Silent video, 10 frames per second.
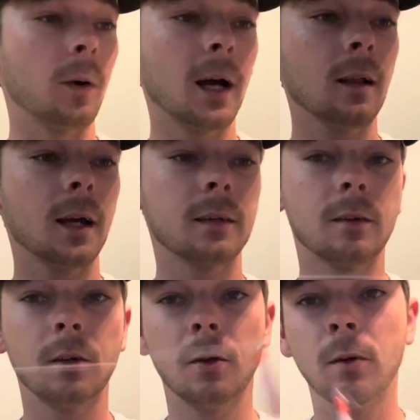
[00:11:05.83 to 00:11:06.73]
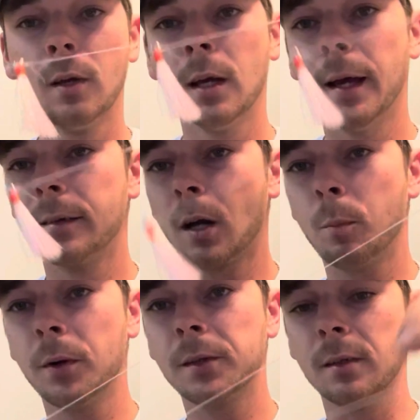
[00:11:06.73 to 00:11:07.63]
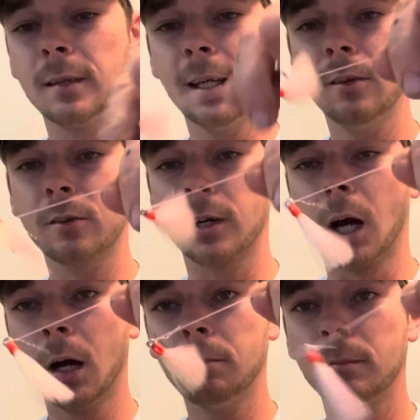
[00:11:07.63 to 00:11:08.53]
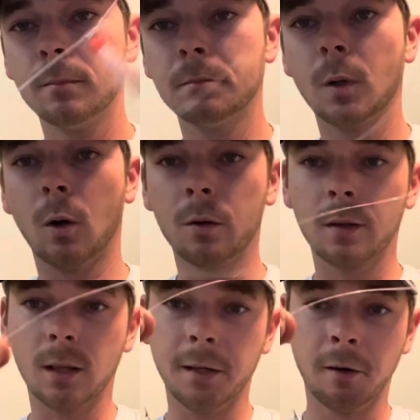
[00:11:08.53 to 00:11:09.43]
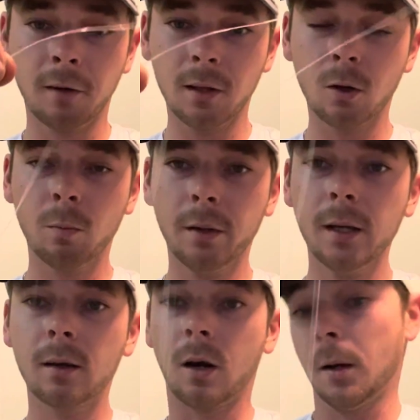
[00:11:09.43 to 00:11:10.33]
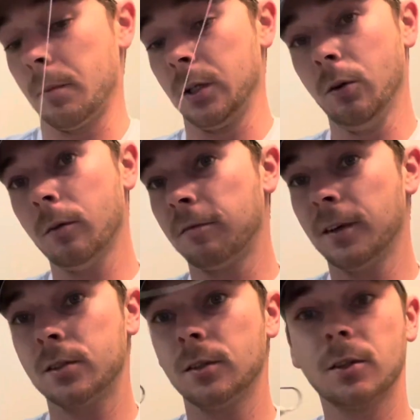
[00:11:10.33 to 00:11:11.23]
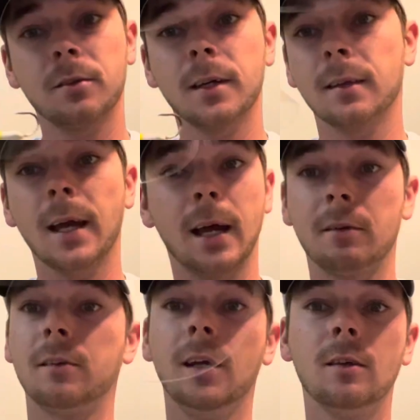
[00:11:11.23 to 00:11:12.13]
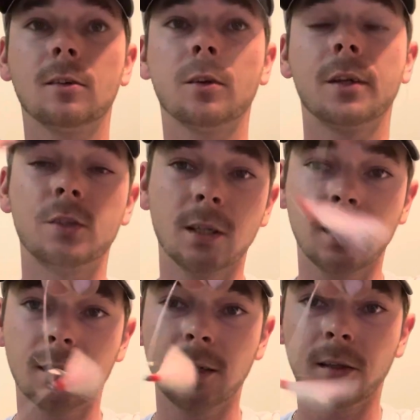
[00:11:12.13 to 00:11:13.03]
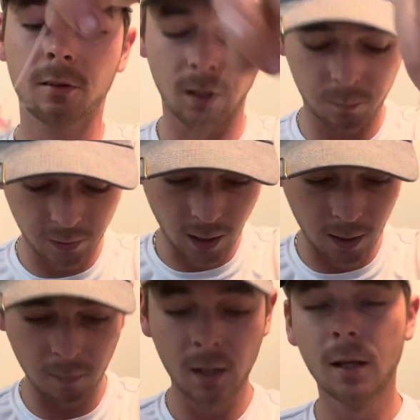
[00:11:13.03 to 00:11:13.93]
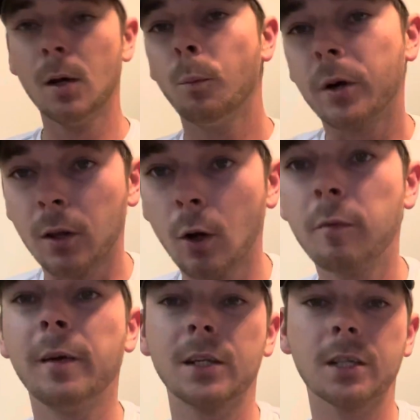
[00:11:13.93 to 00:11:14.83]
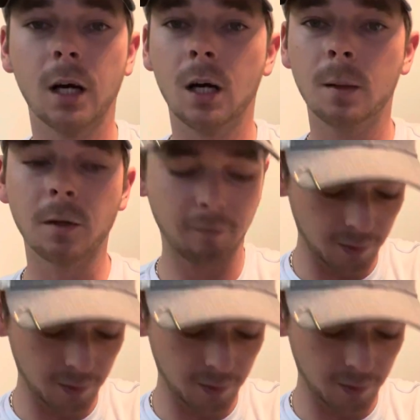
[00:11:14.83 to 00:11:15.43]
like to do is I'll put the teaser up on the leader a little bit. I mean, you can fish it just like that. Have a teaser on the jig, teaser up top, put a little fish gum or fish